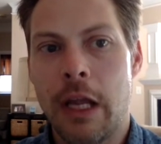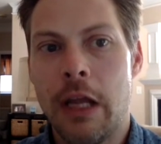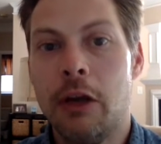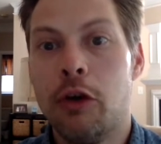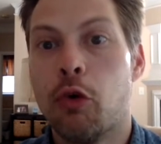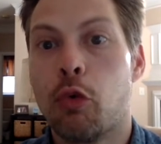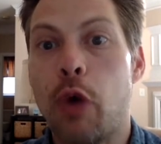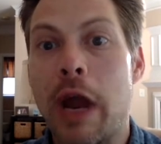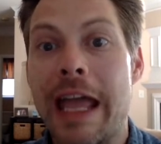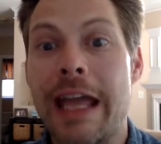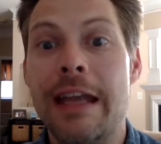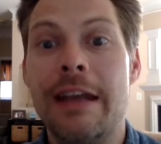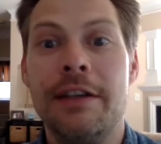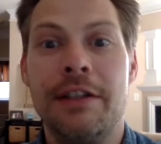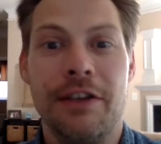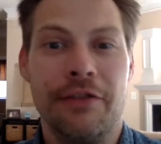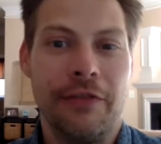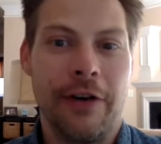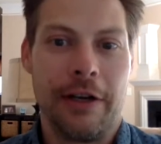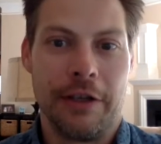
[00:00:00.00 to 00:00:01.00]
grade
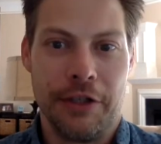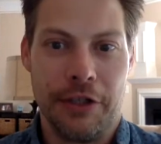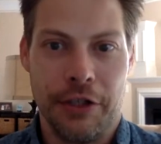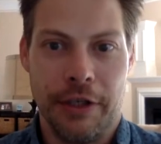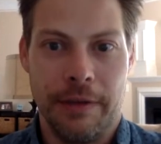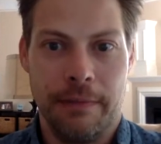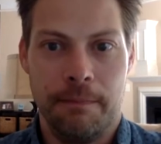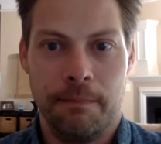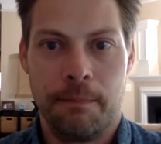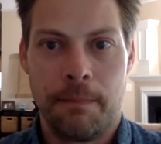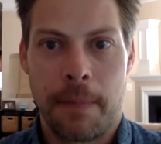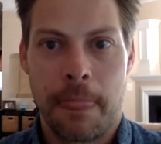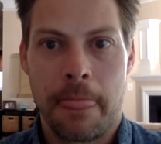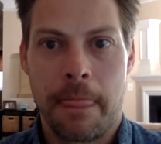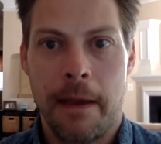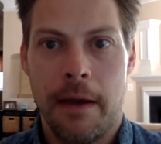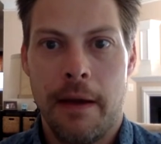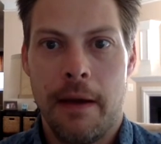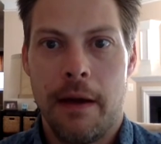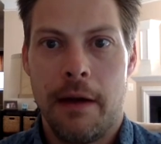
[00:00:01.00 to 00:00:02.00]
to function,
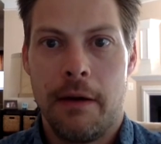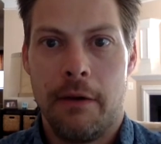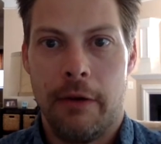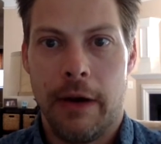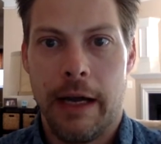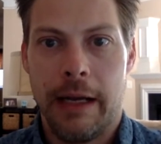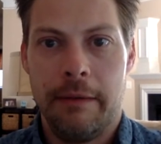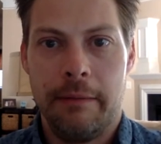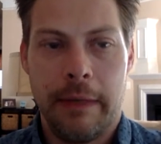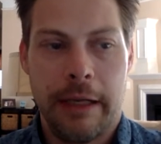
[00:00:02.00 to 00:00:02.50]
right?